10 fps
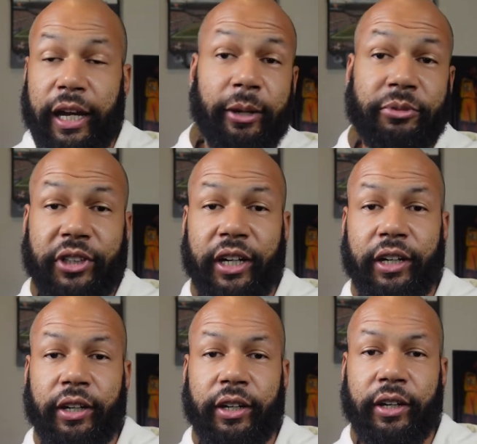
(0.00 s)

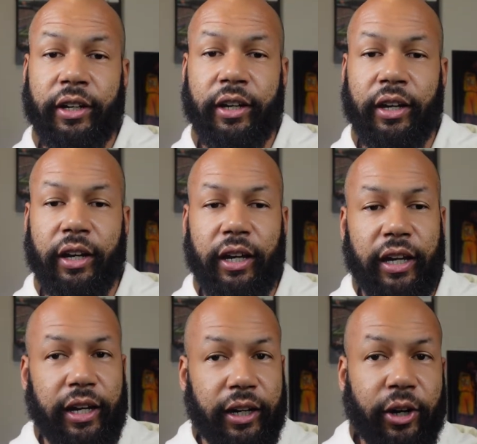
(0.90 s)
MJ
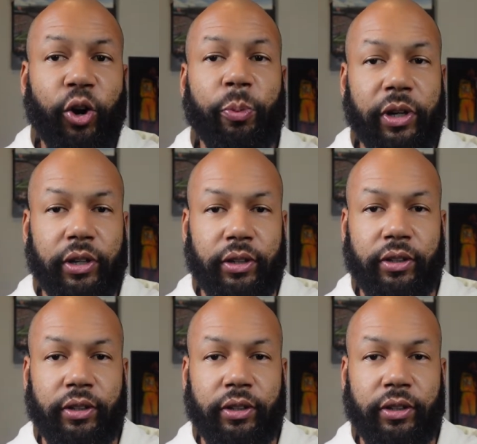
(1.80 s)
and Kobe